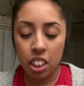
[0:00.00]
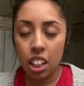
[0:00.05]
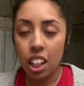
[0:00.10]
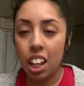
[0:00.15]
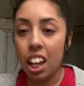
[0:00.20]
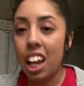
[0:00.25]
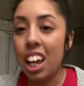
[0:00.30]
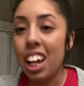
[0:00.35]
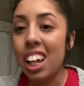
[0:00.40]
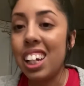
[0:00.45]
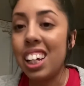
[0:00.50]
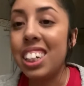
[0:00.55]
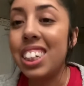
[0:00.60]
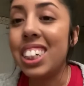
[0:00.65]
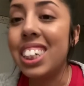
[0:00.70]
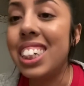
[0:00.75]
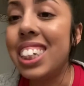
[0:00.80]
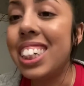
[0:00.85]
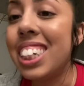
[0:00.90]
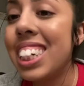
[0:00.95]

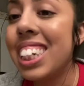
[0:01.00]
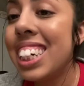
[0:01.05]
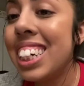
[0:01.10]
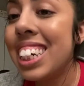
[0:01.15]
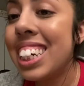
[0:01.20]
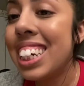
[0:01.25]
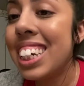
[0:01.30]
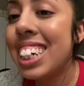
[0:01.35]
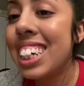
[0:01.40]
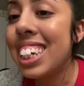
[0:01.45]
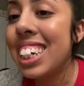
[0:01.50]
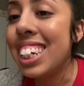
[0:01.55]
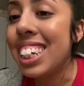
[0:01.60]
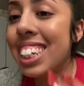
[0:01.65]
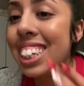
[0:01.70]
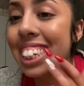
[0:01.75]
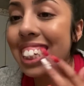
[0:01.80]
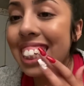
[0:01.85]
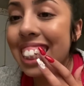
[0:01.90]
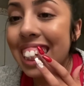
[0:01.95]
and it
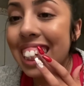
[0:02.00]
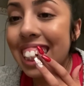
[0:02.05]
looks like